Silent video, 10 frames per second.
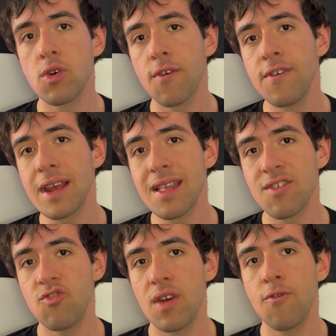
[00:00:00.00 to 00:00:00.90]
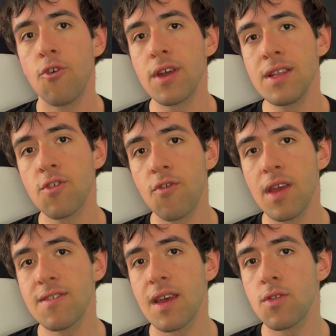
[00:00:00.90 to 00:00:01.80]
though I think it has Gen 4
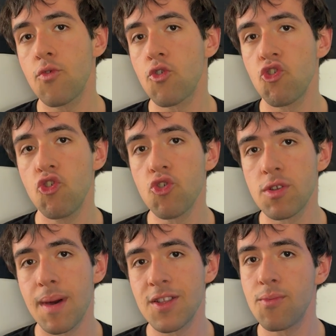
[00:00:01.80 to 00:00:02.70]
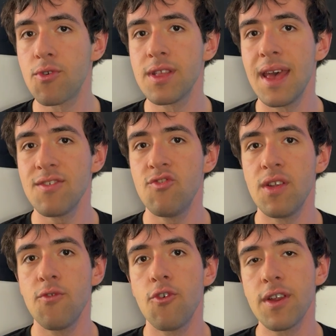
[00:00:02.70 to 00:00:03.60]
interface, and for sure the motherboard has
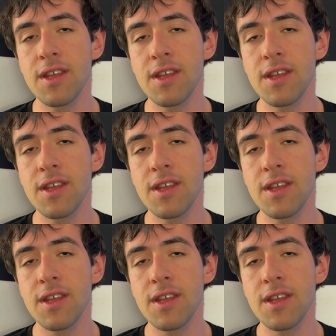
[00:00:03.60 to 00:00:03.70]
Gen 4